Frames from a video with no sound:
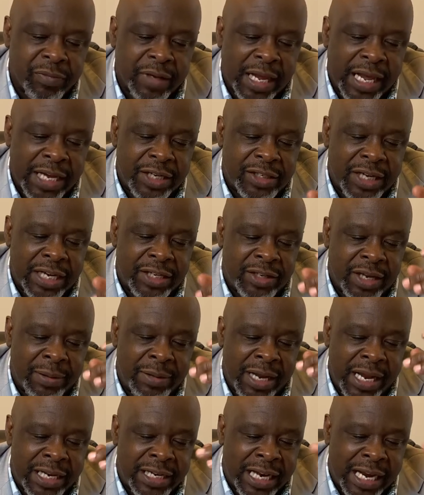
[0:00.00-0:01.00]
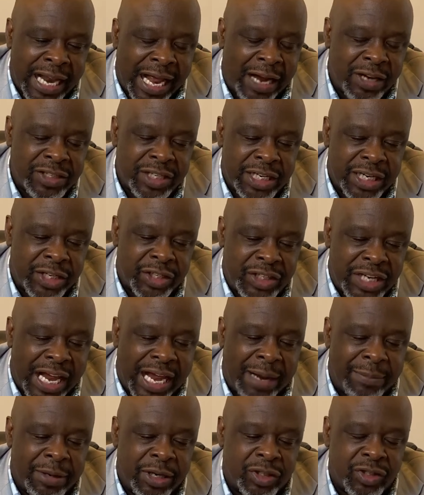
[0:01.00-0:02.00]
It, it, it, how's it
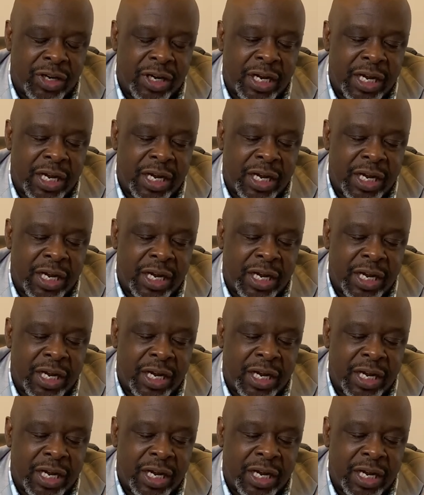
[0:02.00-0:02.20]
established?